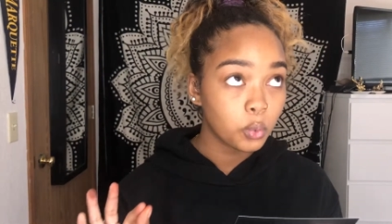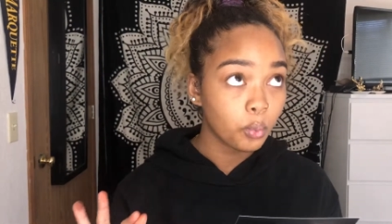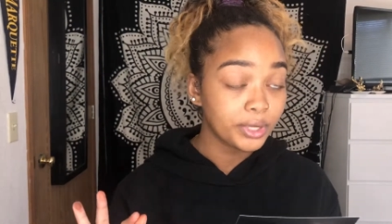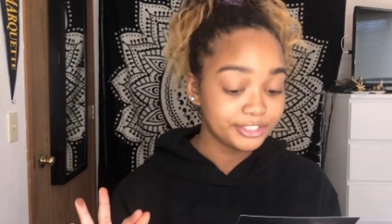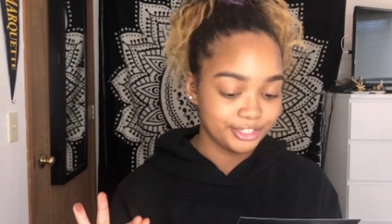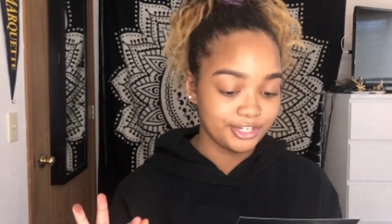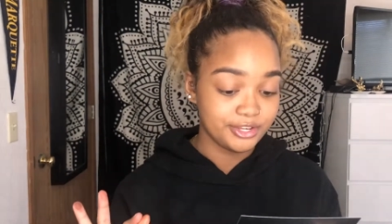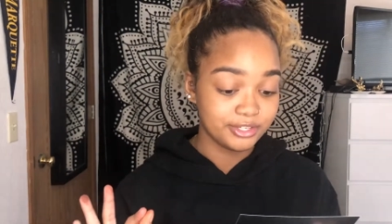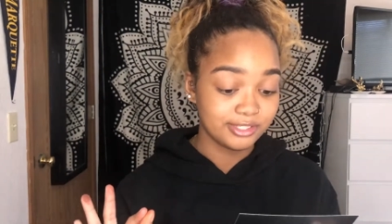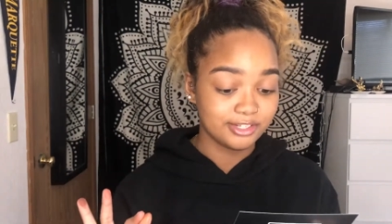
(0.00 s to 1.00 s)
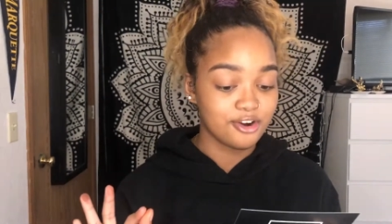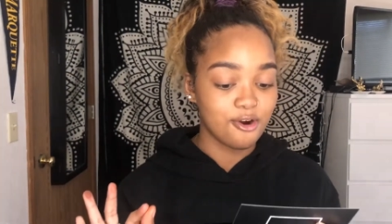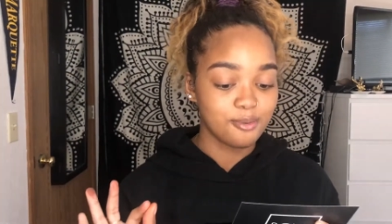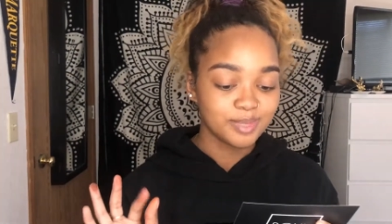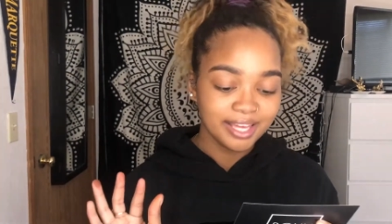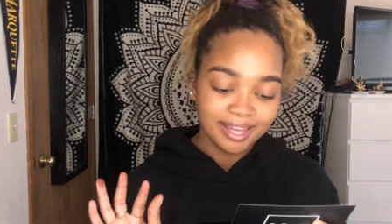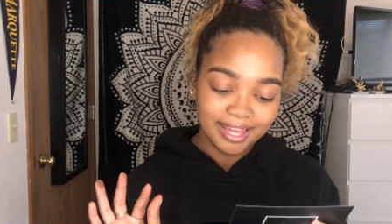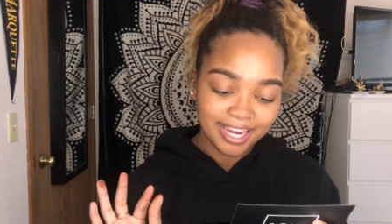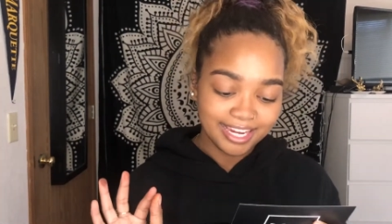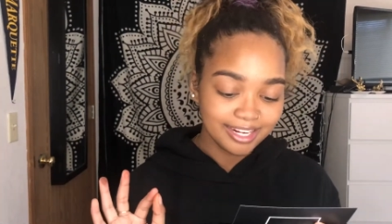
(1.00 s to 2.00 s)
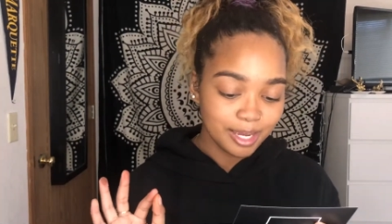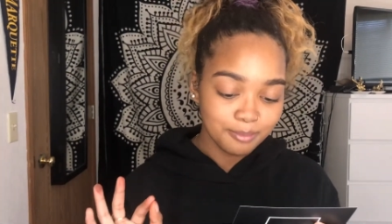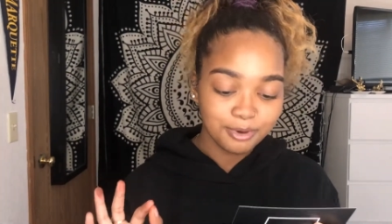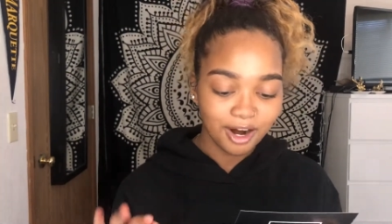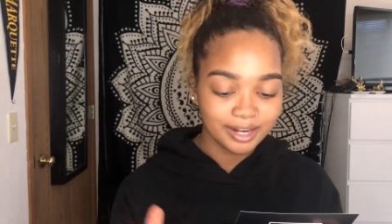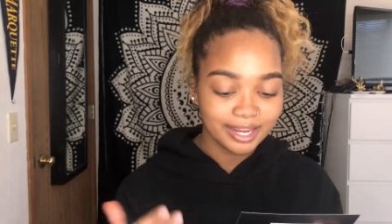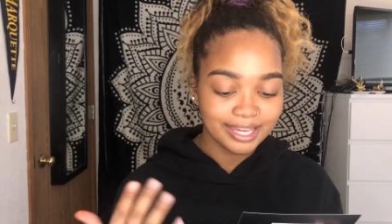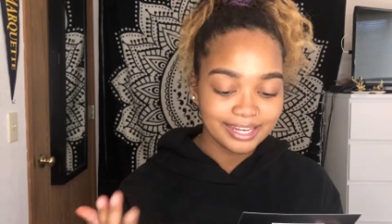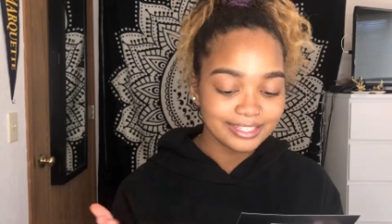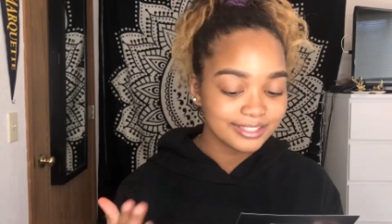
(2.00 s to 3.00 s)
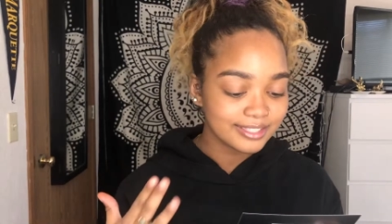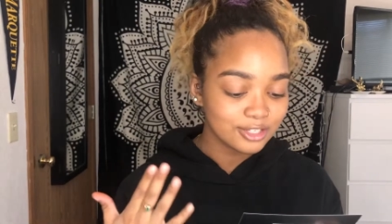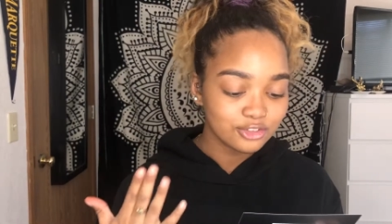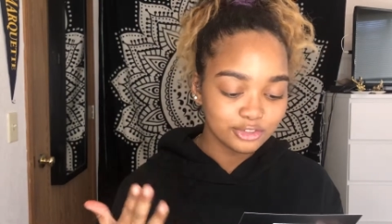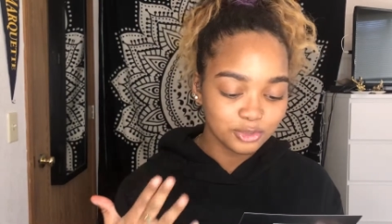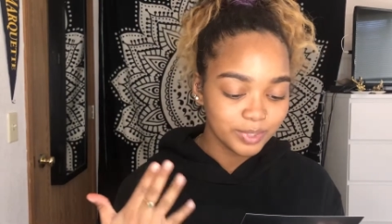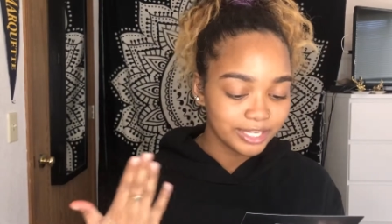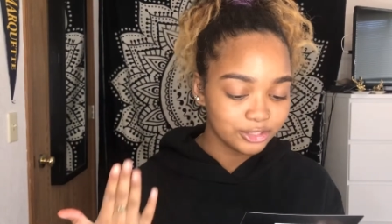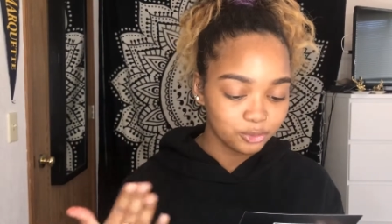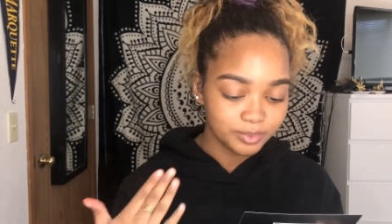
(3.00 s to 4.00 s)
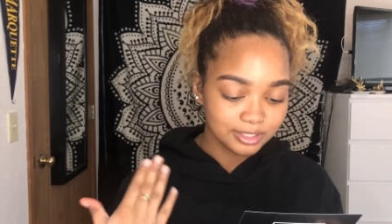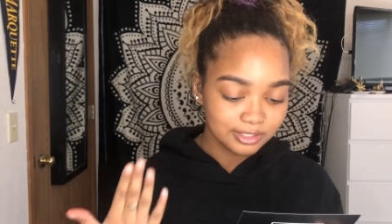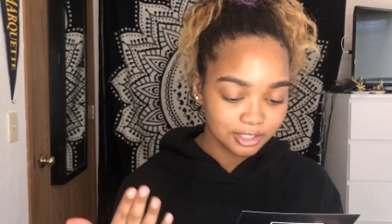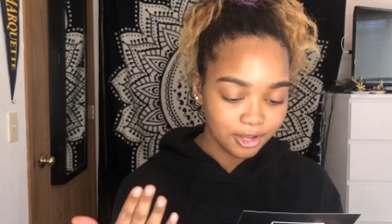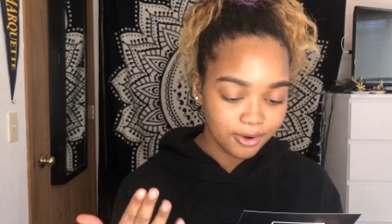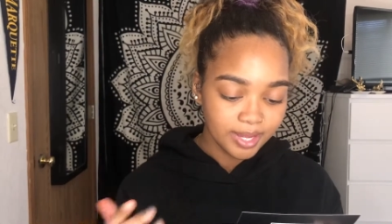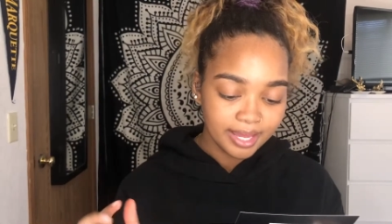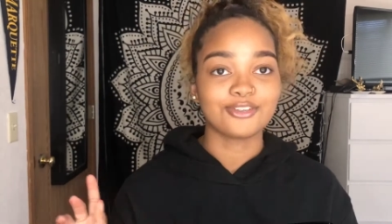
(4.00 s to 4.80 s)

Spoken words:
quenching serum and imparting an instant dewy luminous glow.